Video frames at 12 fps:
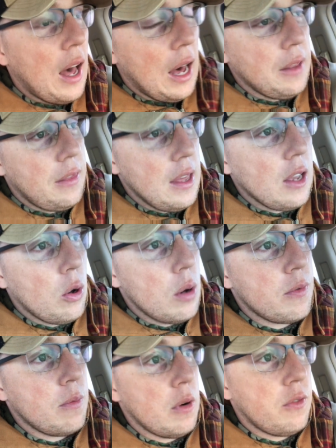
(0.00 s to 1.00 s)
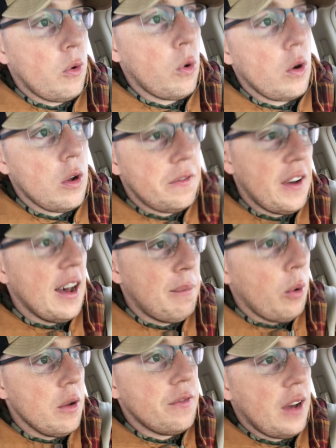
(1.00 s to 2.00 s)
I think going from a 4 to a
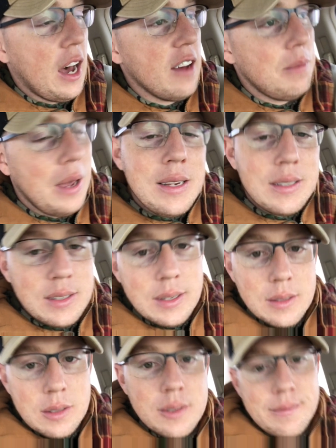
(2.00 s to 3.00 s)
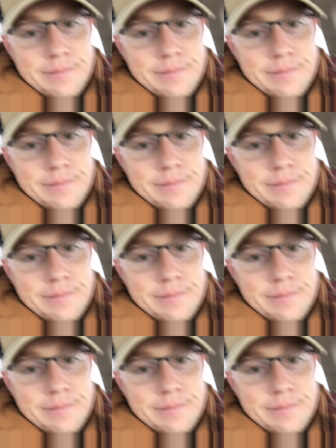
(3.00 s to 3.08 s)
5.5 makes sense,